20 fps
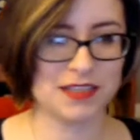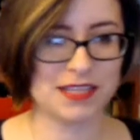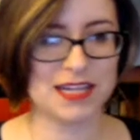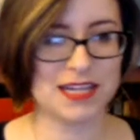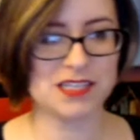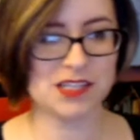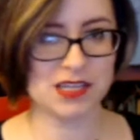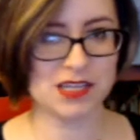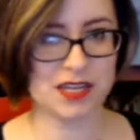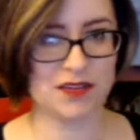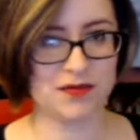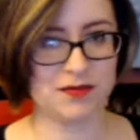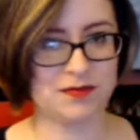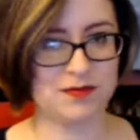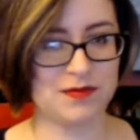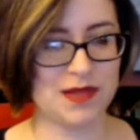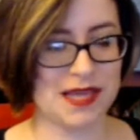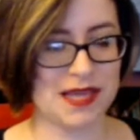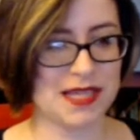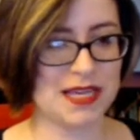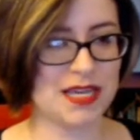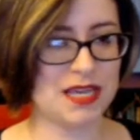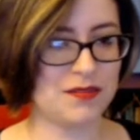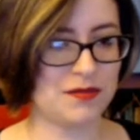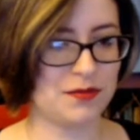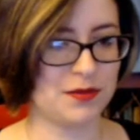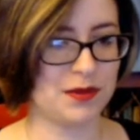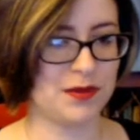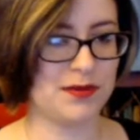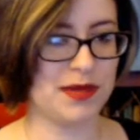That's what I think
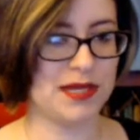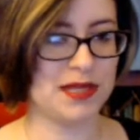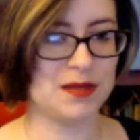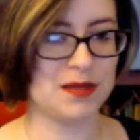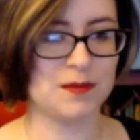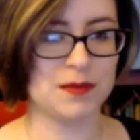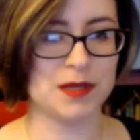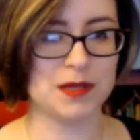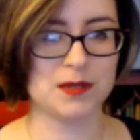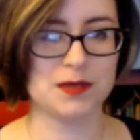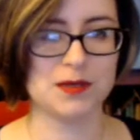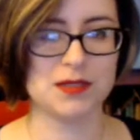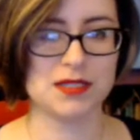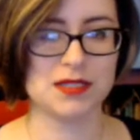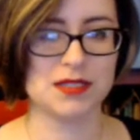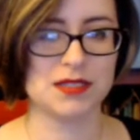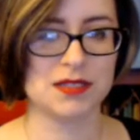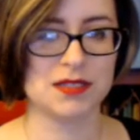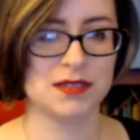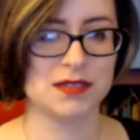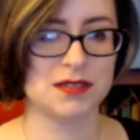I've reread the most.